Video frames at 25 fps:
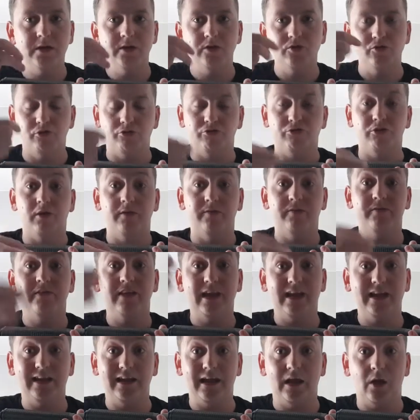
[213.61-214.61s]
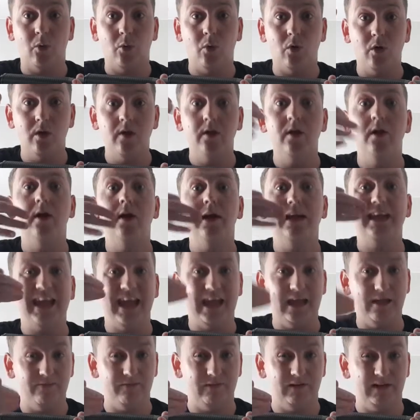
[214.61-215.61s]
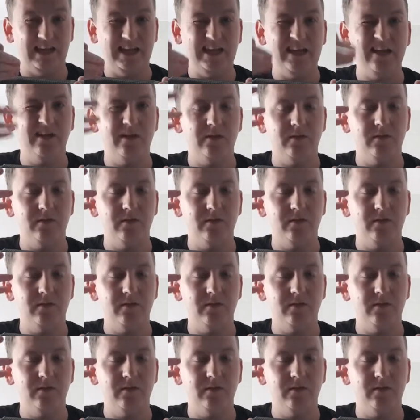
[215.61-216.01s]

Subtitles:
just sort of take it out carefully,